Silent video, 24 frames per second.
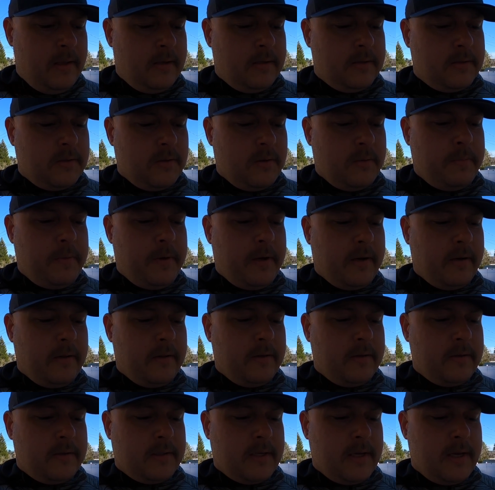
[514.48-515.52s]
Sold a pair of
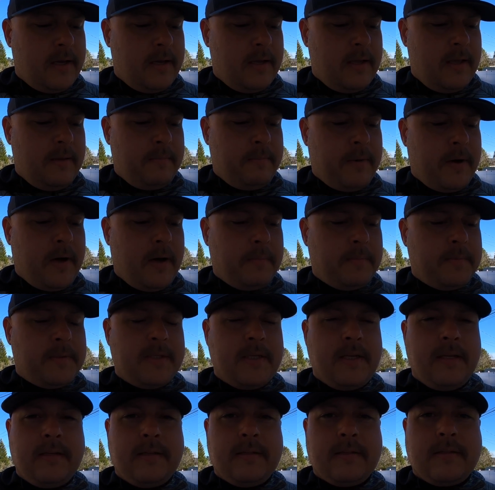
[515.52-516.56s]
those hip hop
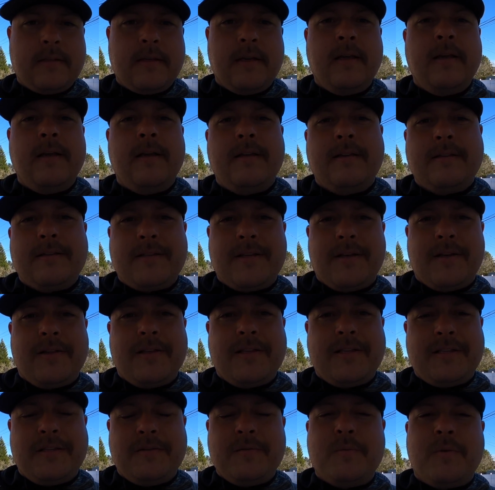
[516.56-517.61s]
jeans. So
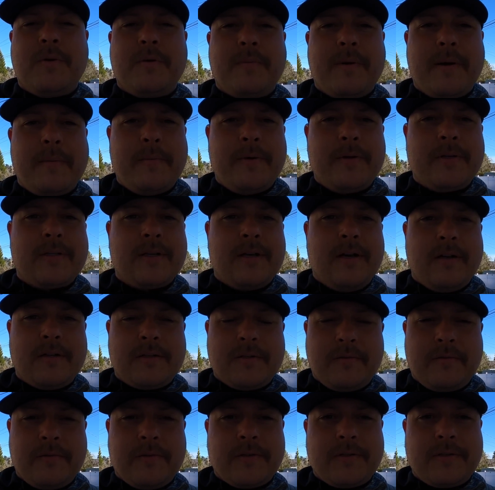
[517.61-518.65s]
this is one of my most
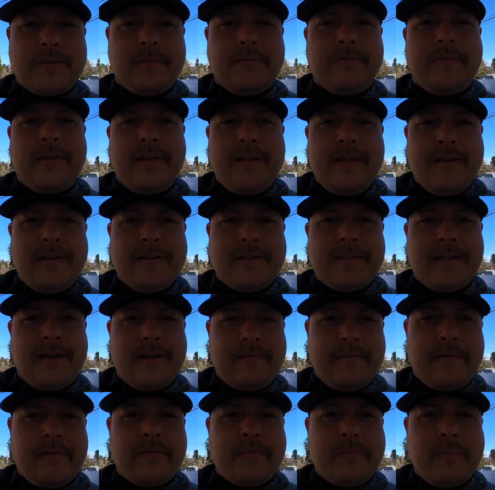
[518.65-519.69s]
controversial videos that
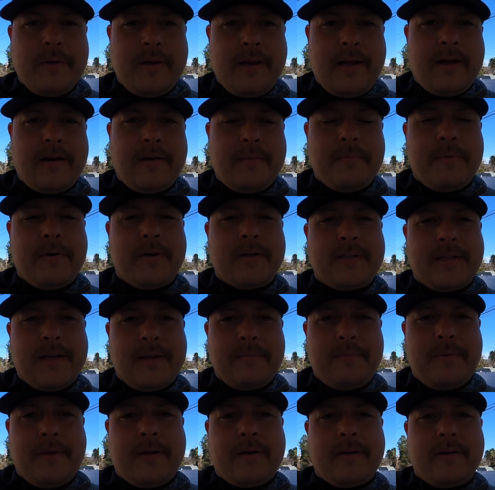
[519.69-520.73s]
I've ever put out on
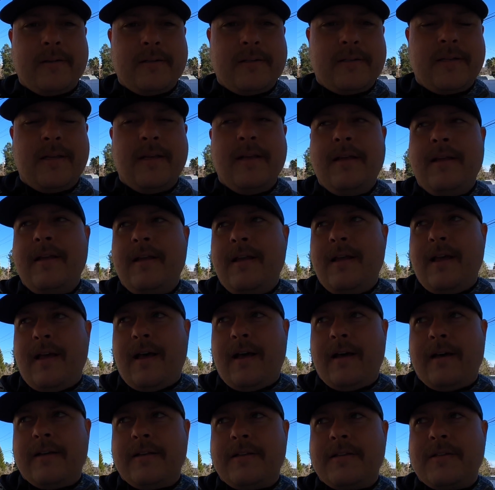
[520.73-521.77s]
Part-Time Pickers.
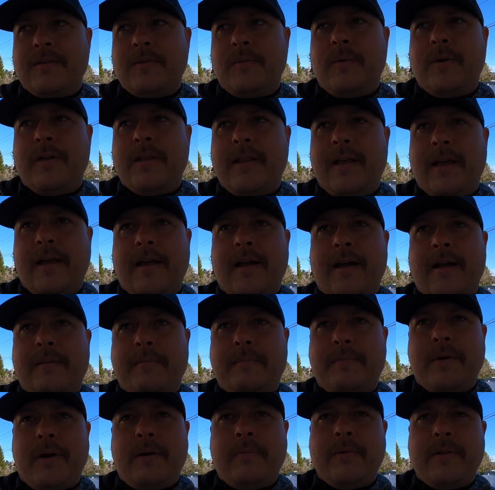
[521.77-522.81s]
It's the one that
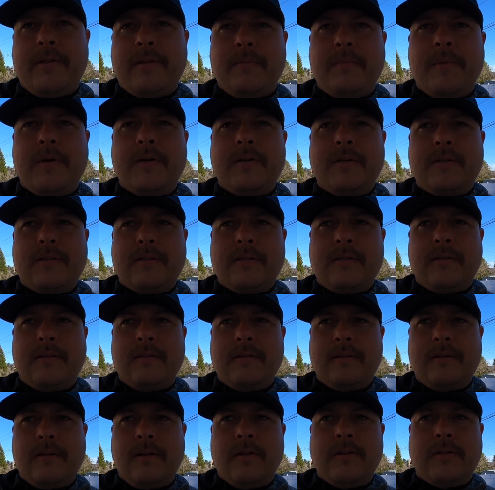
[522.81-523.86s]
got probably the
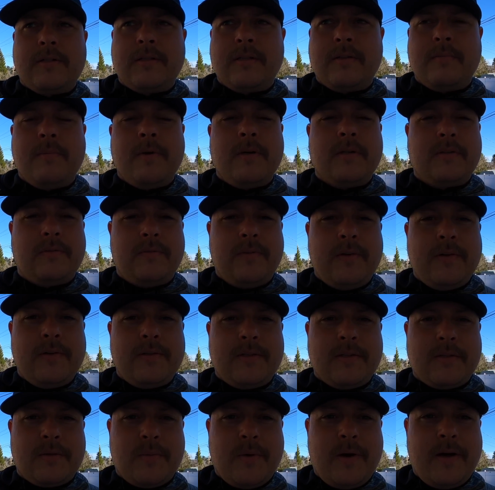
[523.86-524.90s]
most, close to the most
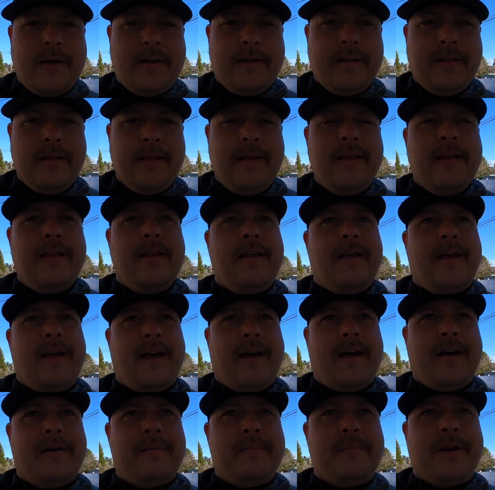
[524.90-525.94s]
views as well.
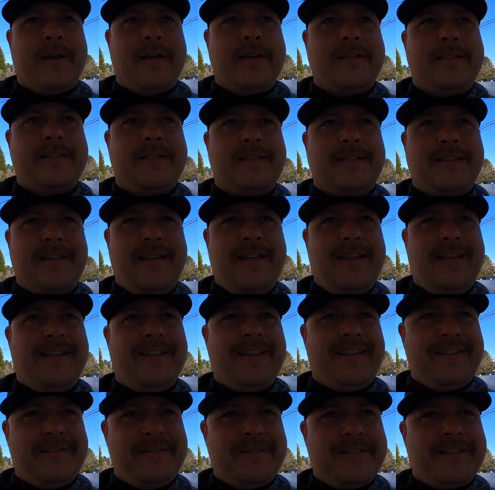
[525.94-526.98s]
But
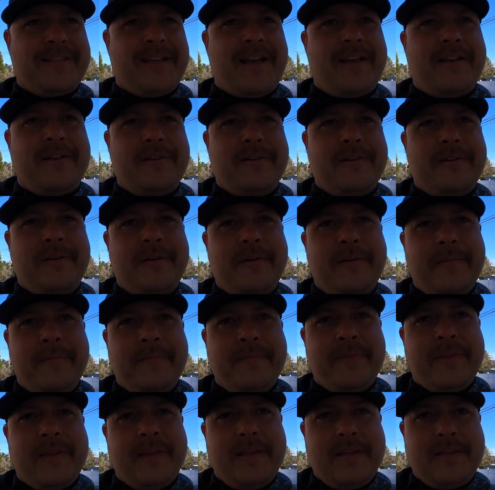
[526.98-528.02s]
it was titled,
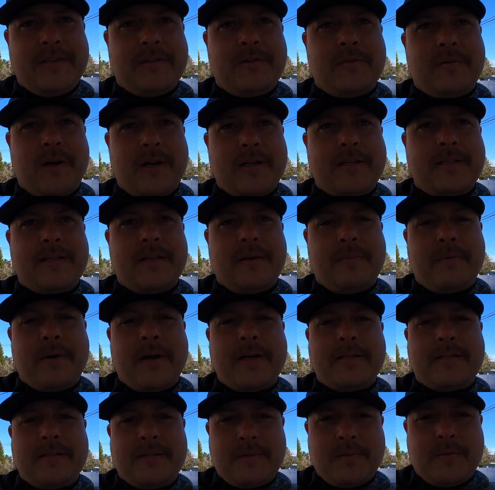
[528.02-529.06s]
"His Garage Sale
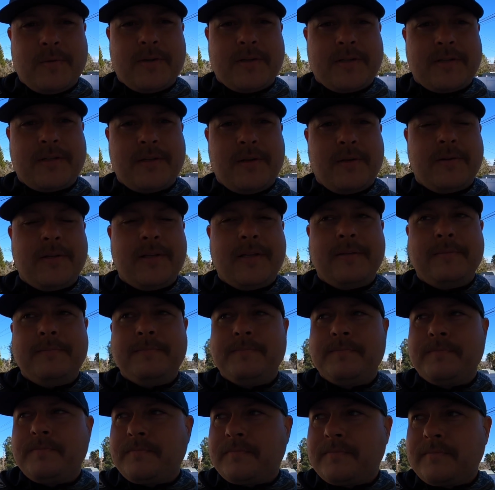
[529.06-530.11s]
Prices Were
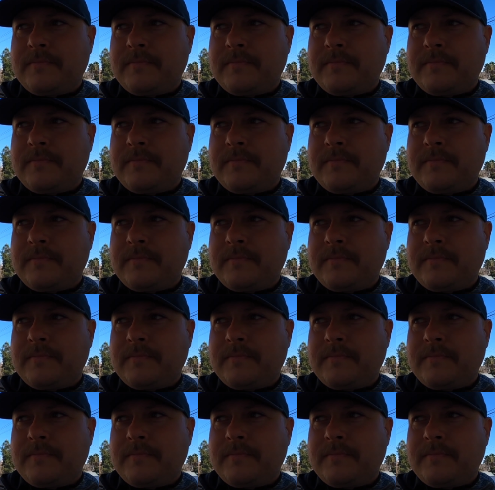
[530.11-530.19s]
Insulting."